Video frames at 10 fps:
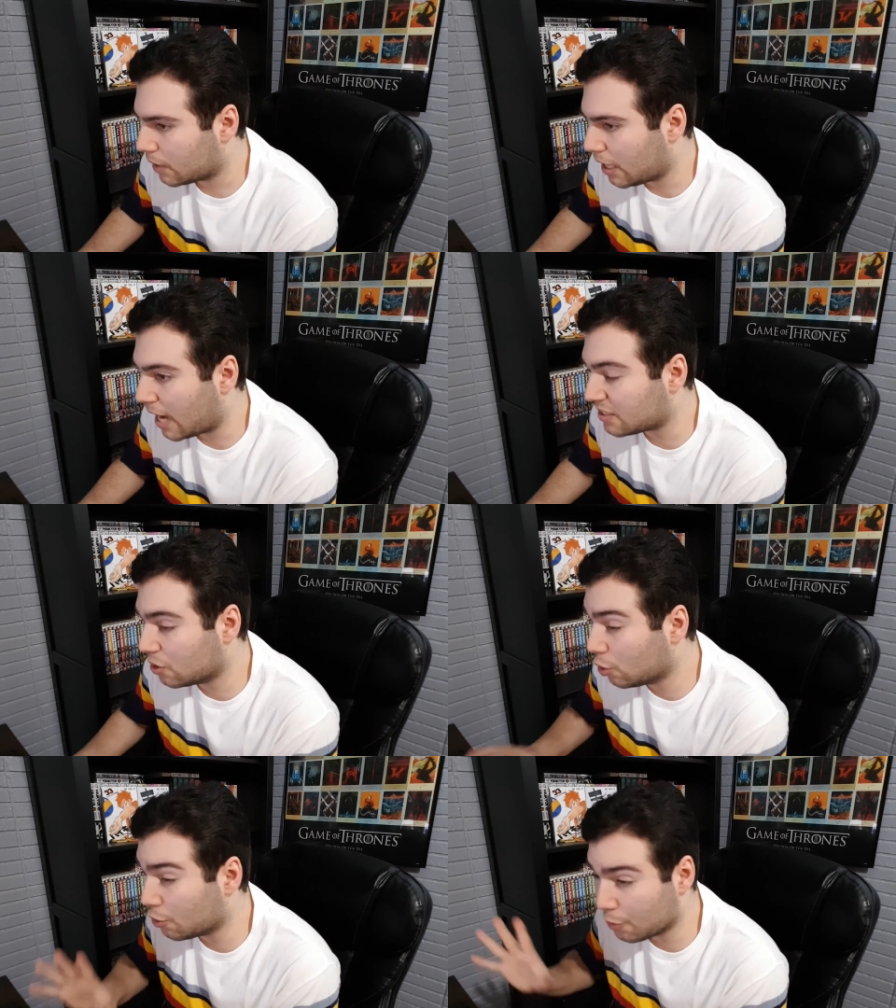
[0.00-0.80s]
I, I
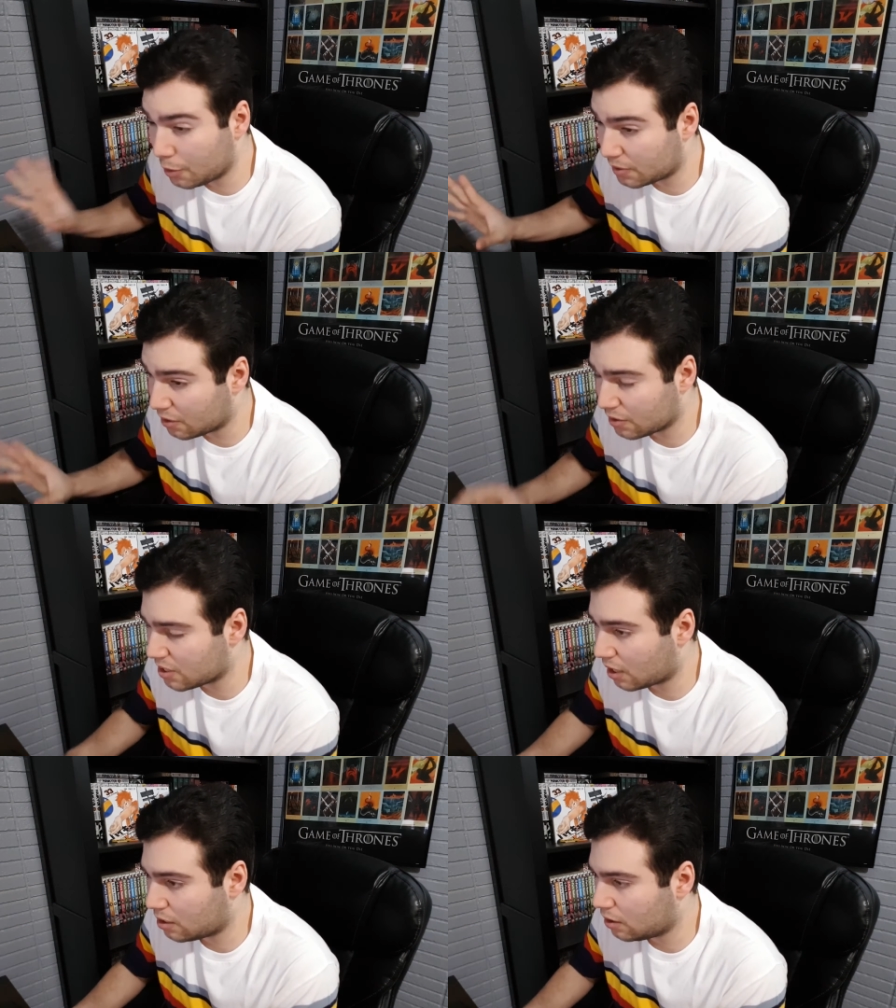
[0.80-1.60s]
still don't agree with the
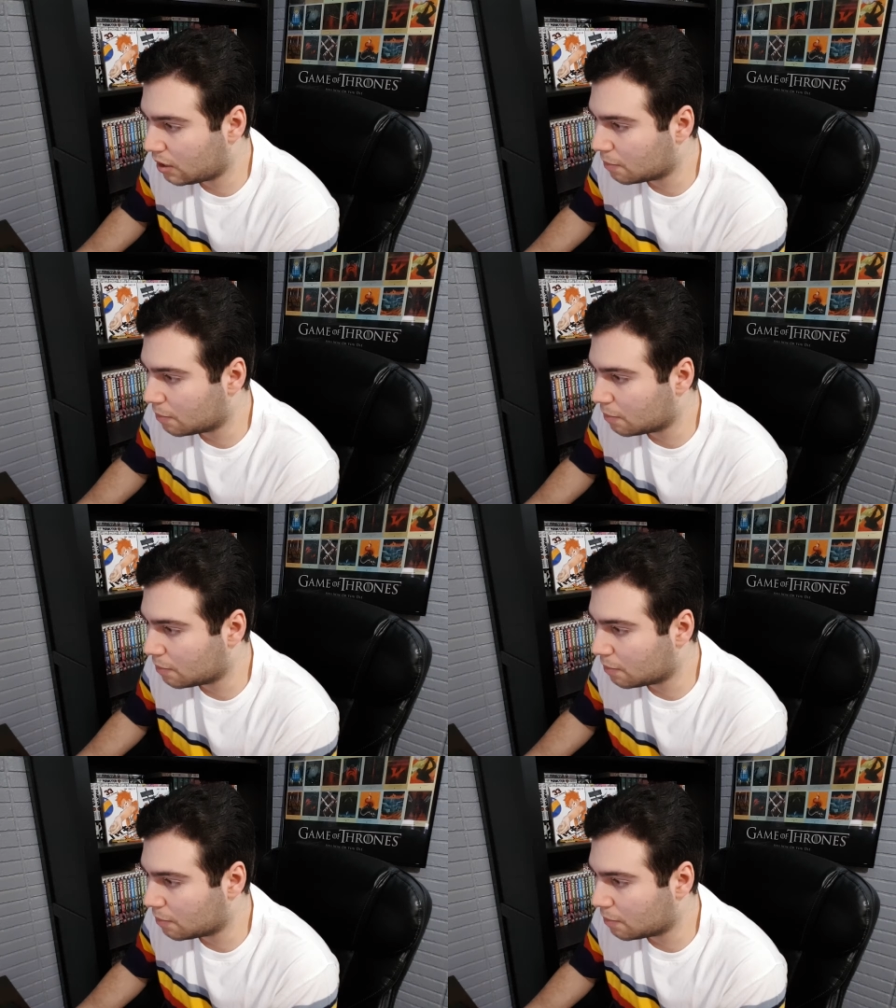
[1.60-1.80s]
Narazaki game,